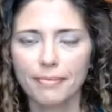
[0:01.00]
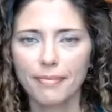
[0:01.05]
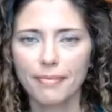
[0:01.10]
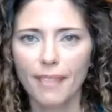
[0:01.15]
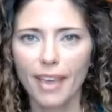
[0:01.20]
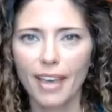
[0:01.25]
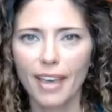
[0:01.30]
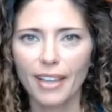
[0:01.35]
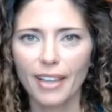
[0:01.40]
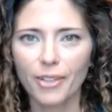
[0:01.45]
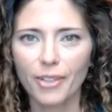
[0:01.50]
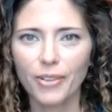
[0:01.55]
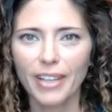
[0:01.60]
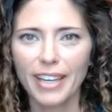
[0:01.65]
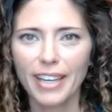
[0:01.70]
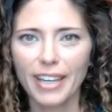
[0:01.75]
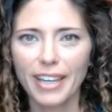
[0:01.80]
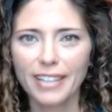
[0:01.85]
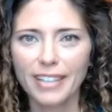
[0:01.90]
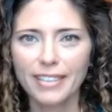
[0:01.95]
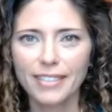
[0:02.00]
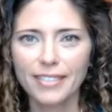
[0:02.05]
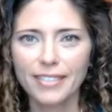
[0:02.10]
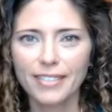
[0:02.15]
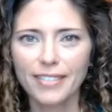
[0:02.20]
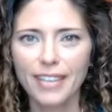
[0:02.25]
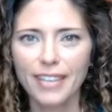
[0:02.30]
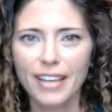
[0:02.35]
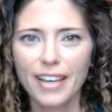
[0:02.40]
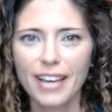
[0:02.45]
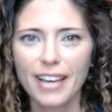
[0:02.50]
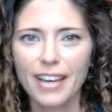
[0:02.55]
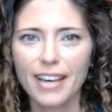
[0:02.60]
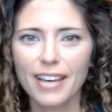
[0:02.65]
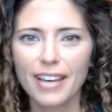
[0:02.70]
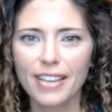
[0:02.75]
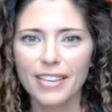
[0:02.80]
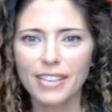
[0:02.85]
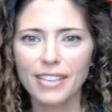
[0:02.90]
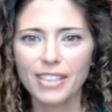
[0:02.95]
Hello again.
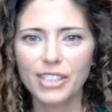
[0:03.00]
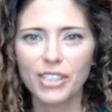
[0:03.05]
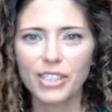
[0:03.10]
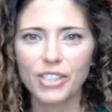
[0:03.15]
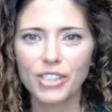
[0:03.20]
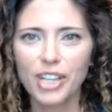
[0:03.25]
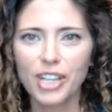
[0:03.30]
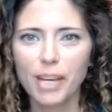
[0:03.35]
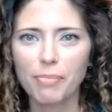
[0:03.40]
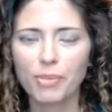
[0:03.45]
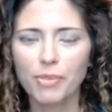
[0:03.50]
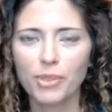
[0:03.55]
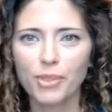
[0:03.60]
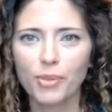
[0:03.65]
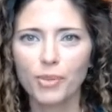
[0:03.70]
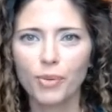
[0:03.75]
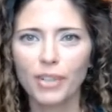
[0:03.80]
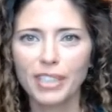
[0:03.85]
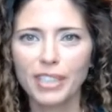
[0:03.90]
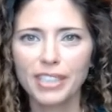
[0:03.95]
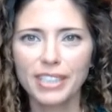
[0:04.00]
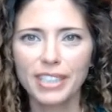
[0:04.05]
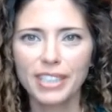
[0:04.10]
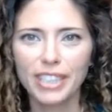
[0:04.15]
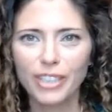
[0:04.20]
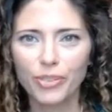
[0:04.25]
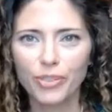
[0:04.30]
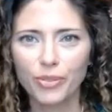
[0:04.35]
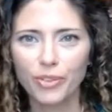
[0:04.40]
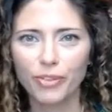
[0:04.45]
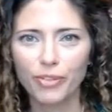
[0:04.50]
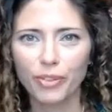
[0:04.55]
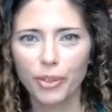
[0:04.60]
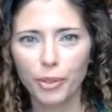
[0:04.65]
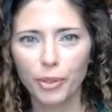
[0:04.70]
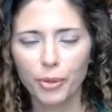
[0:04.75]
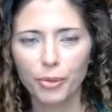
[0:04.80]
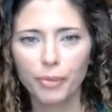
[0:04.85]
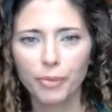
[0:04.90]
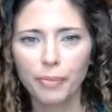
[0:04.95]
This is chapter 26
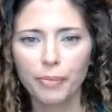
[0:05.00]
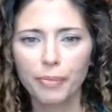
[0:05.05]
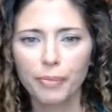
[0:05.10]
review.